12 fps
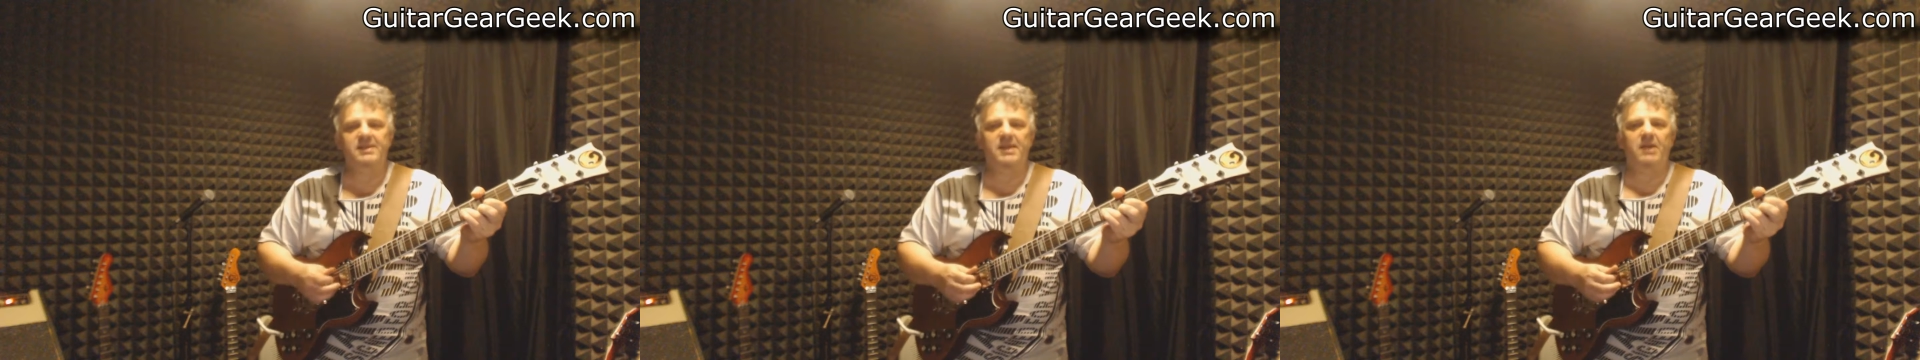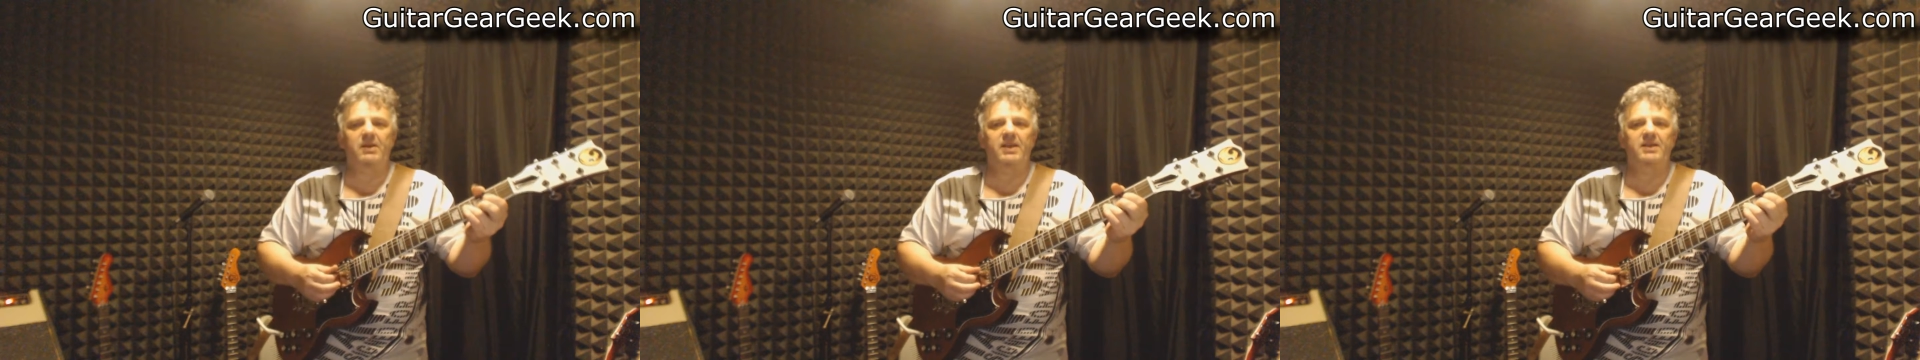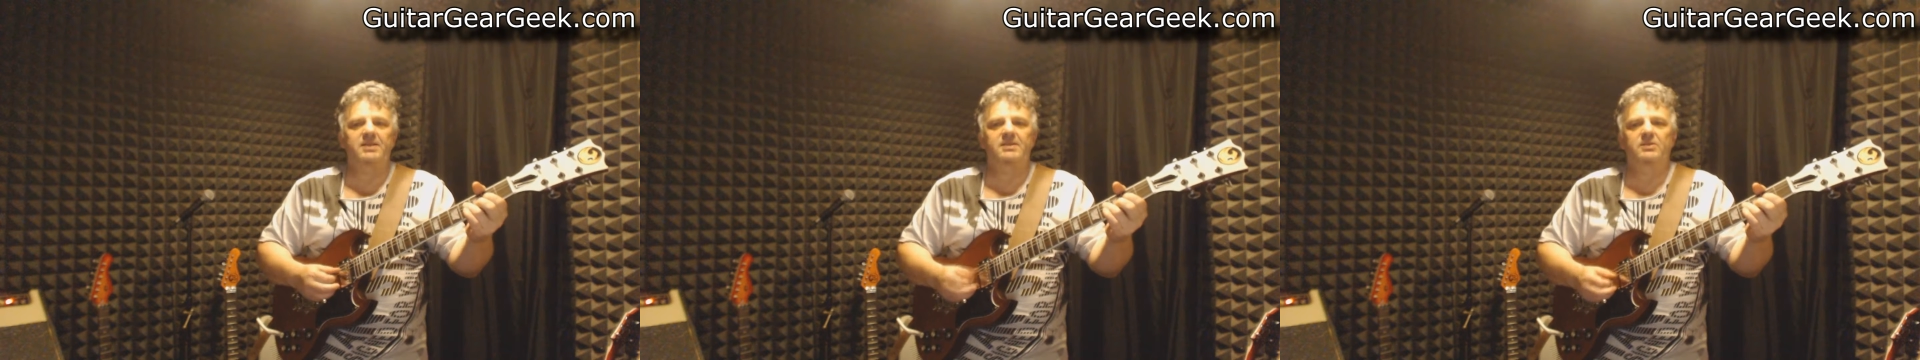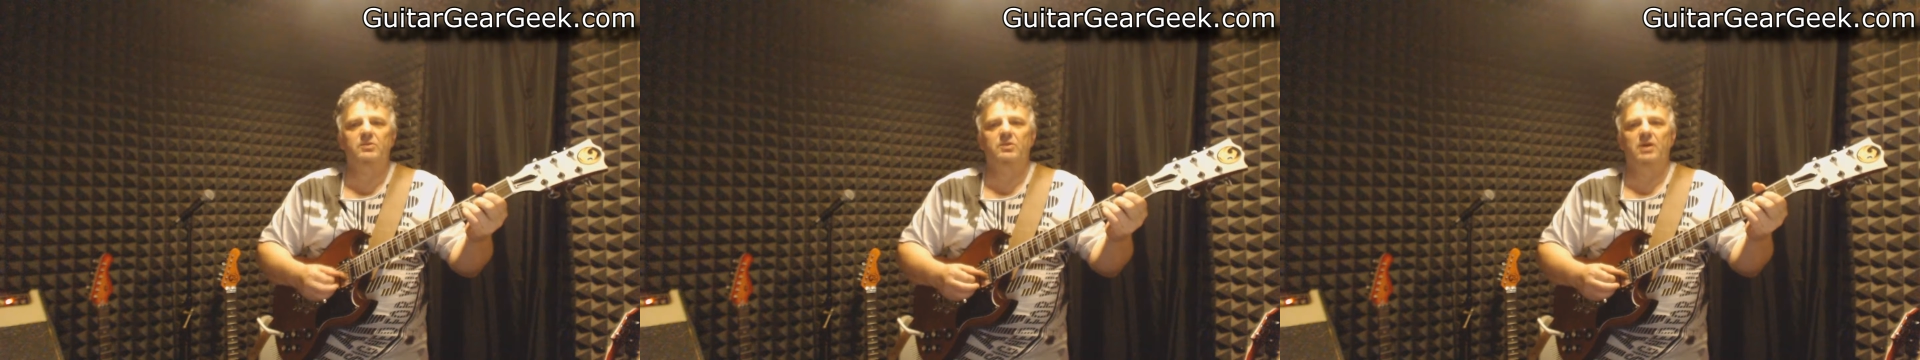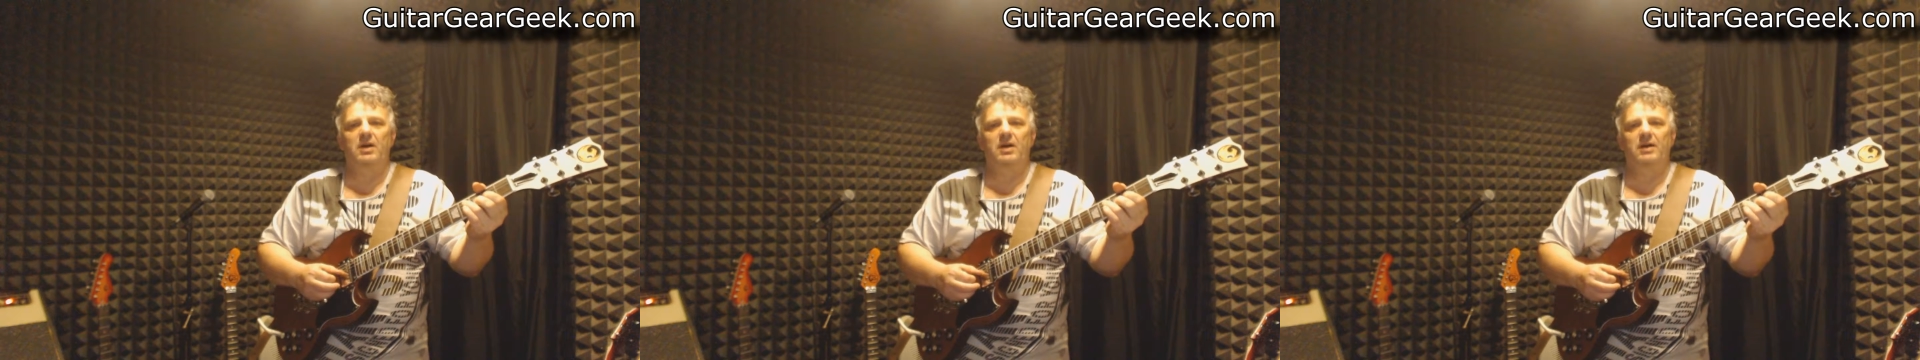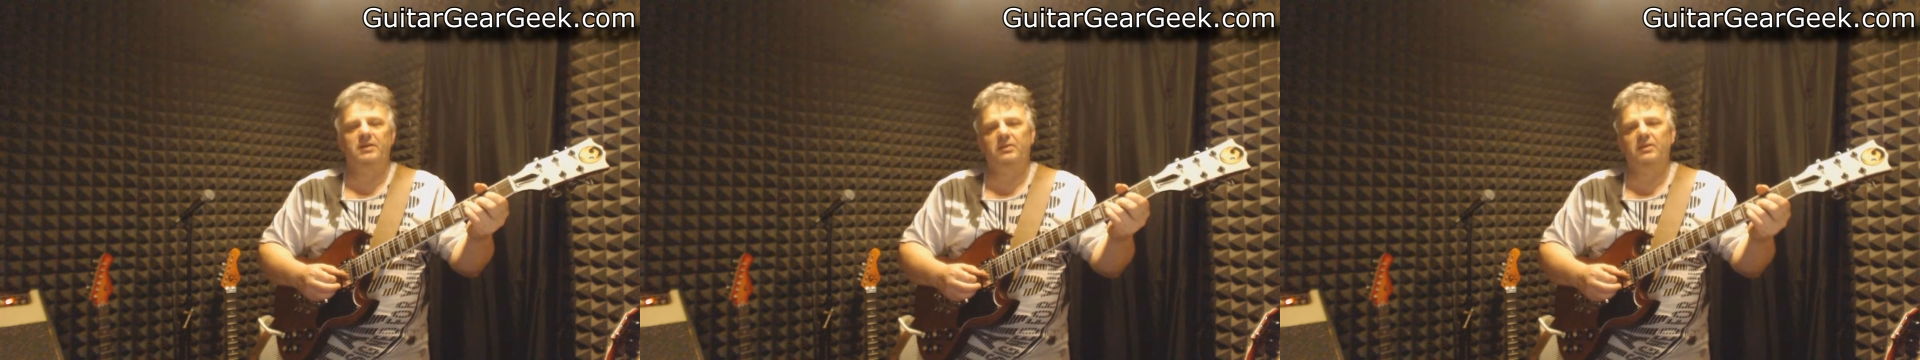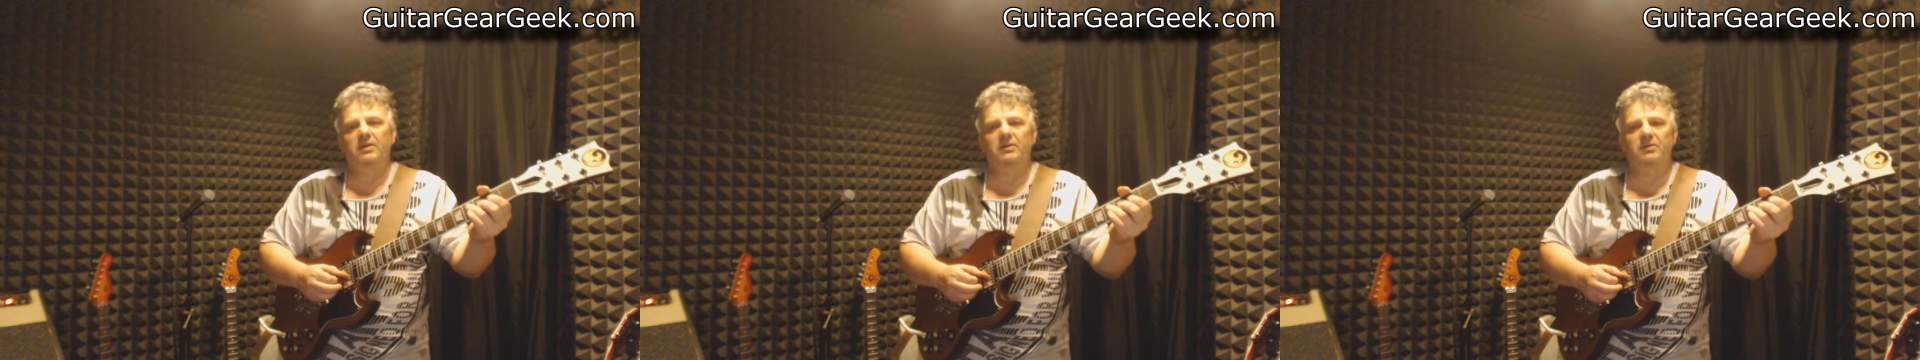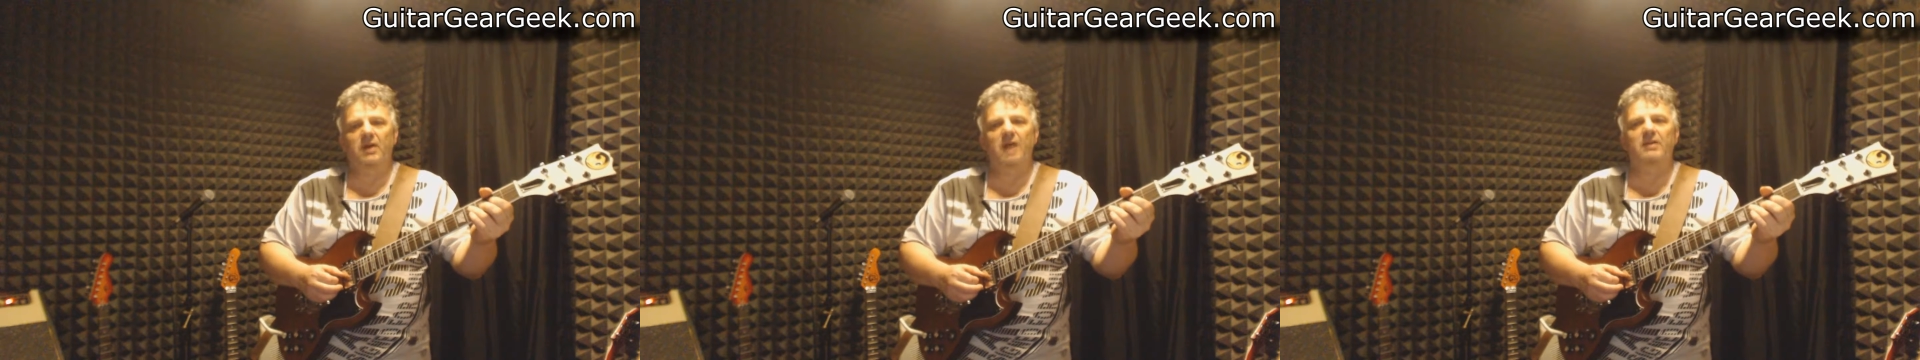series to
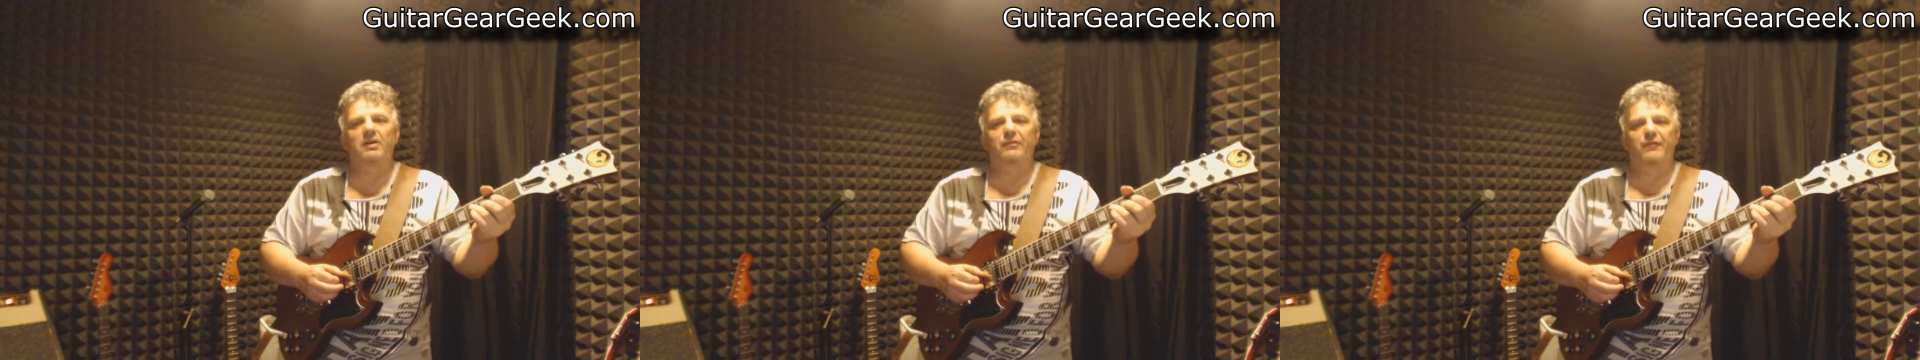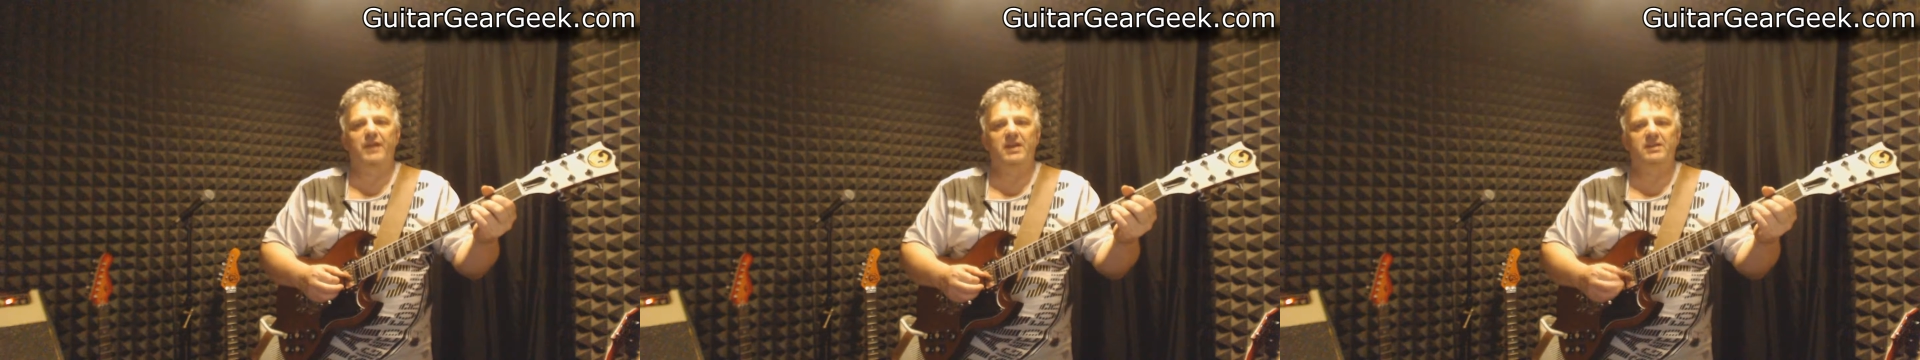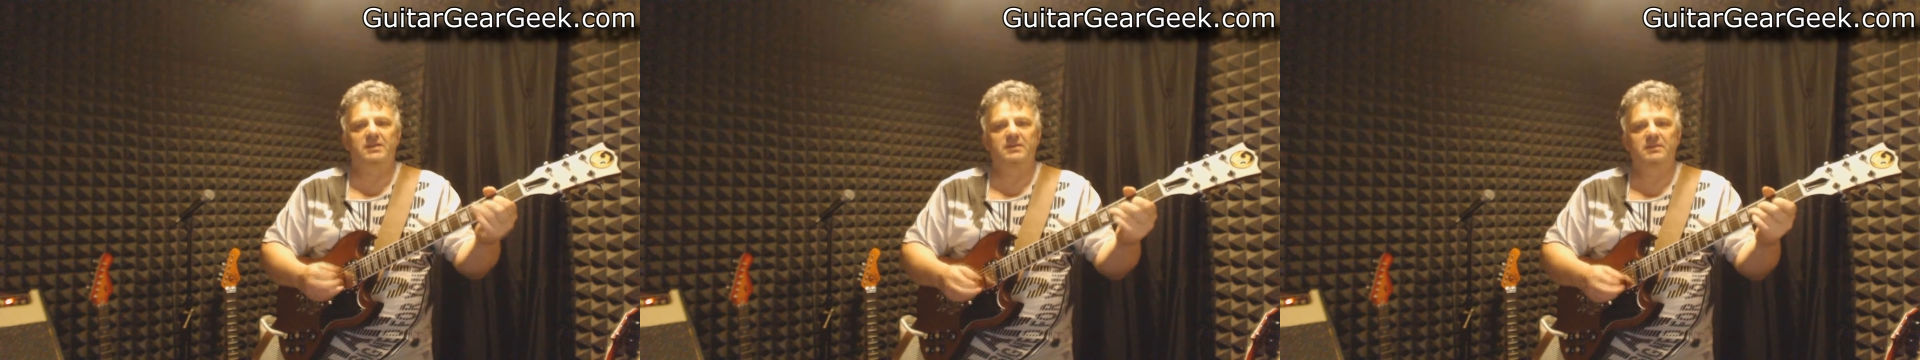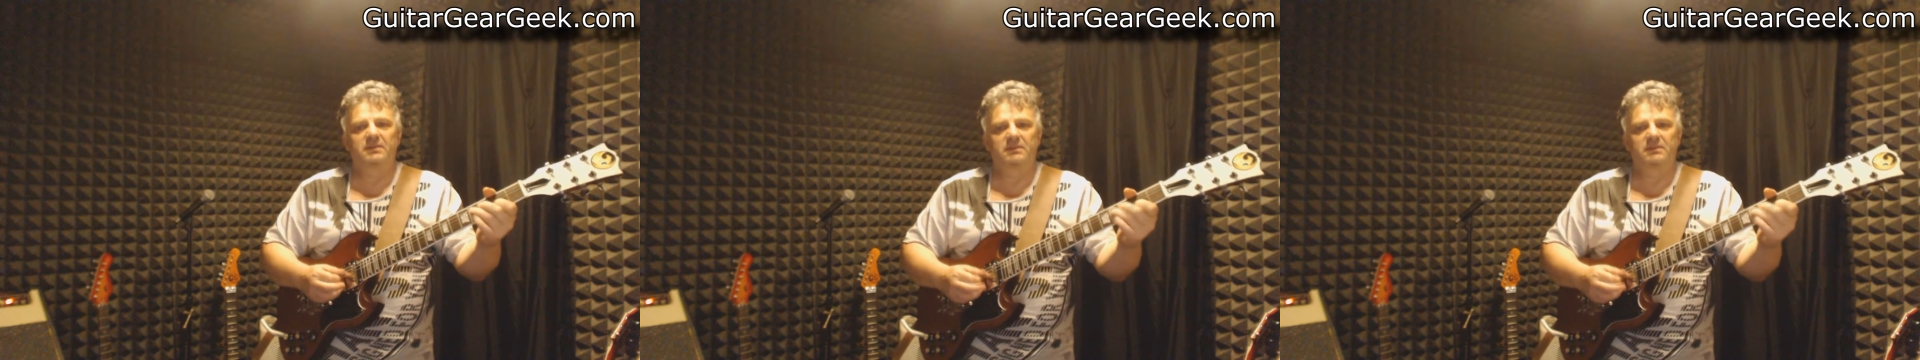out of phase.